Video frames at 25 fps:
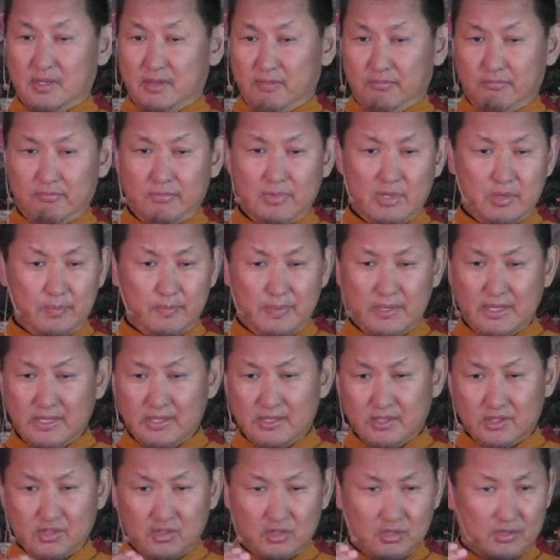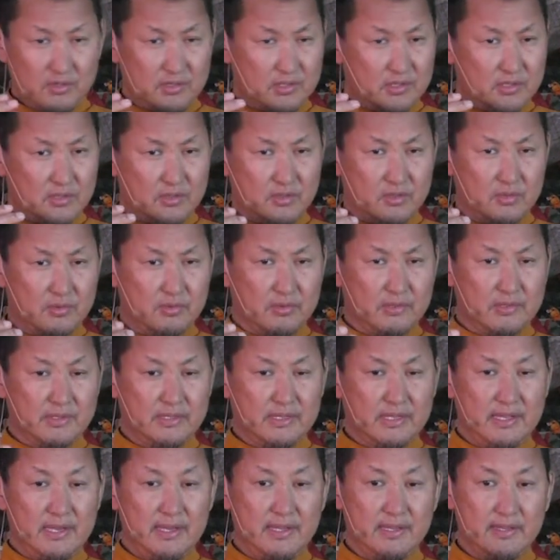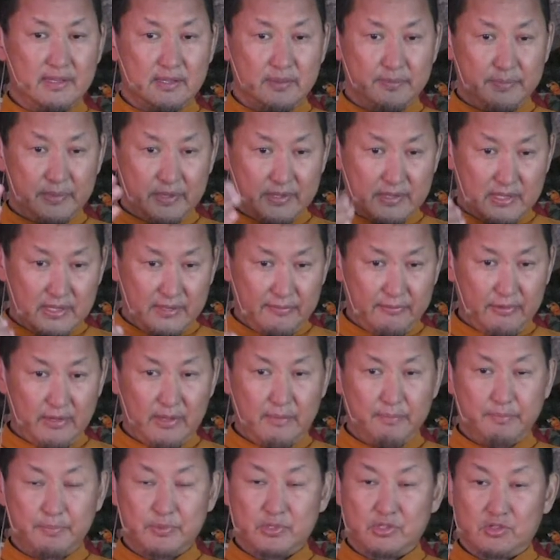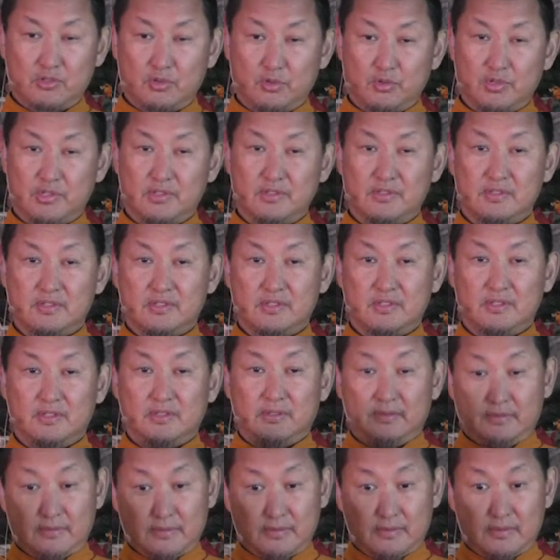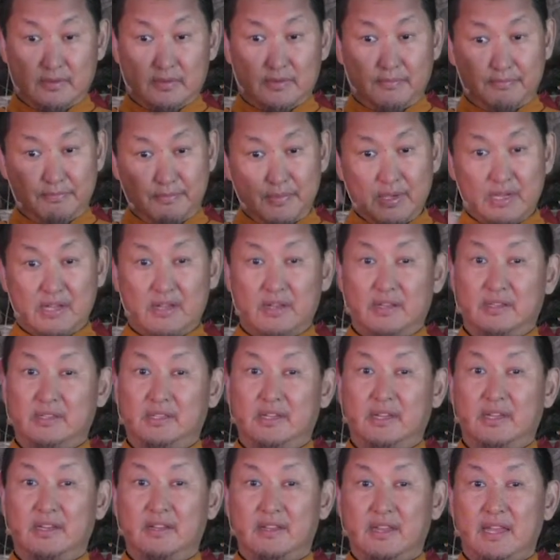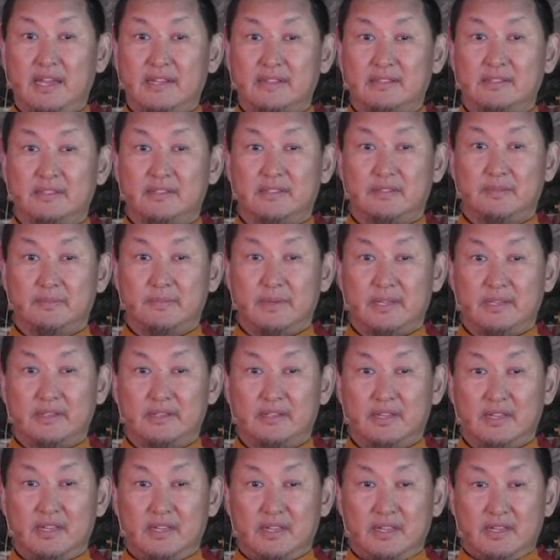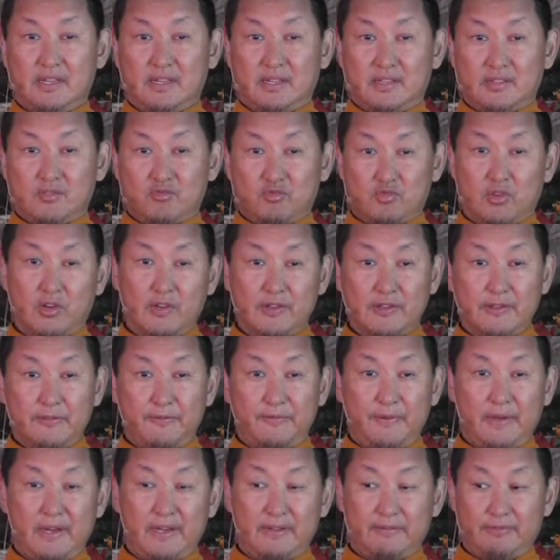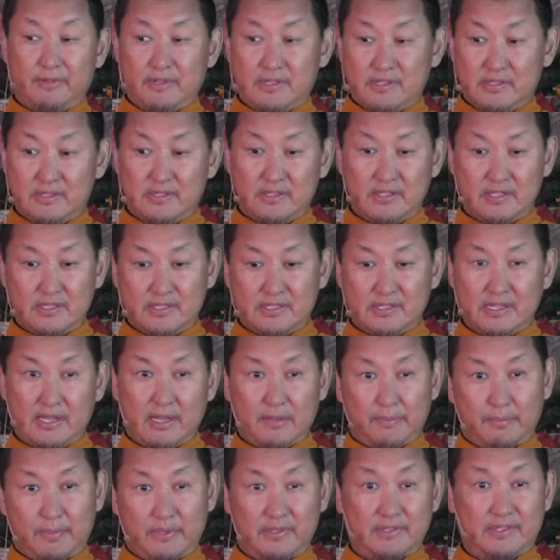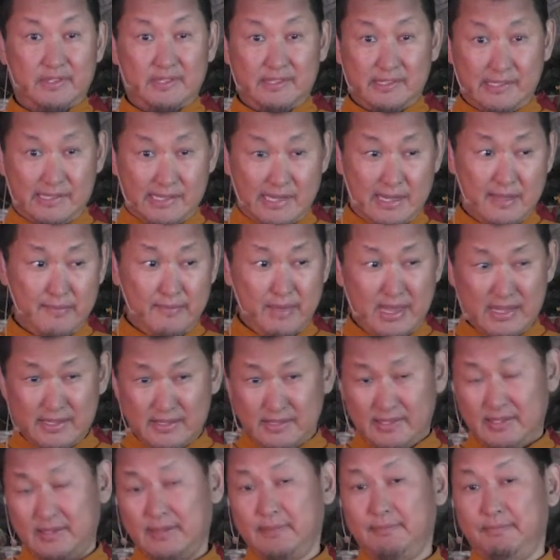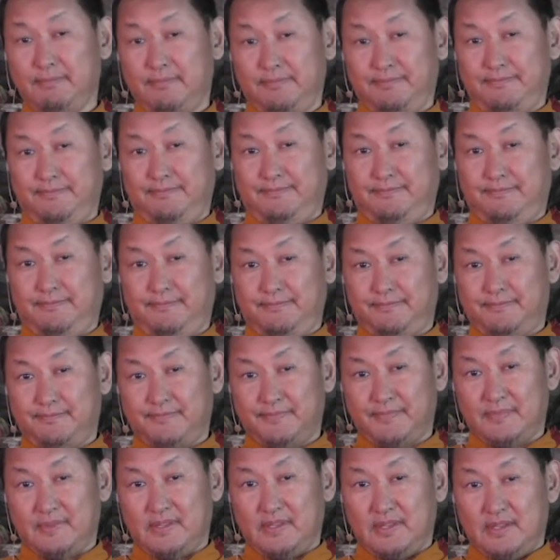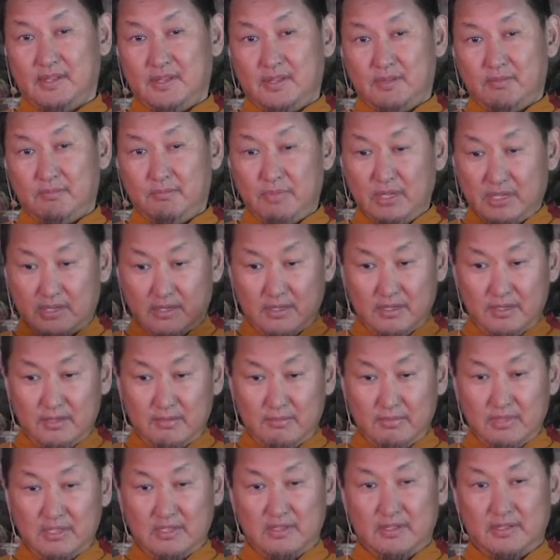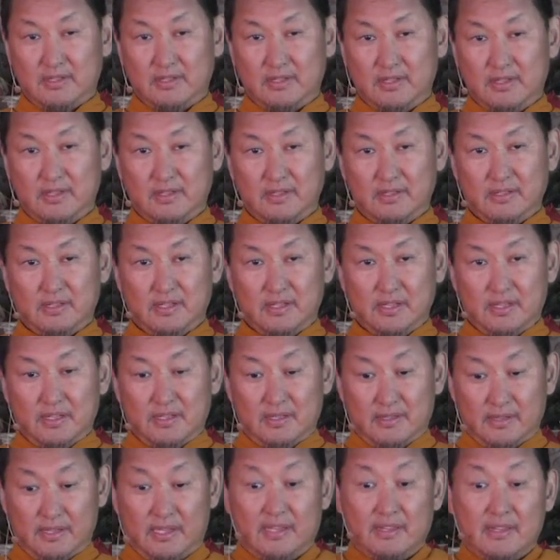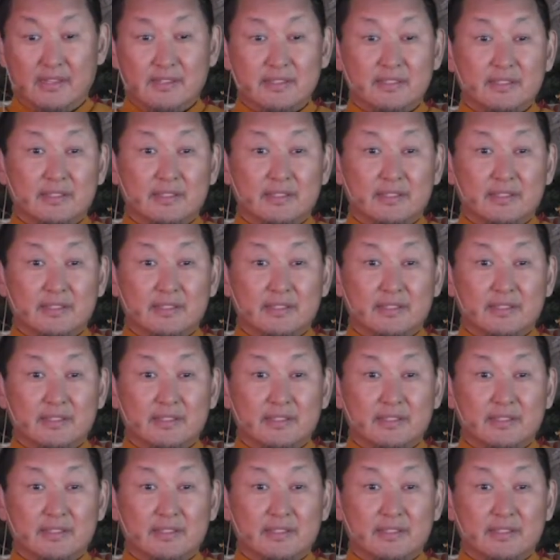maybe it's just to a little bit give instructions, become the enlightenment. 25, his disciples, same as him, become immediately. Then it's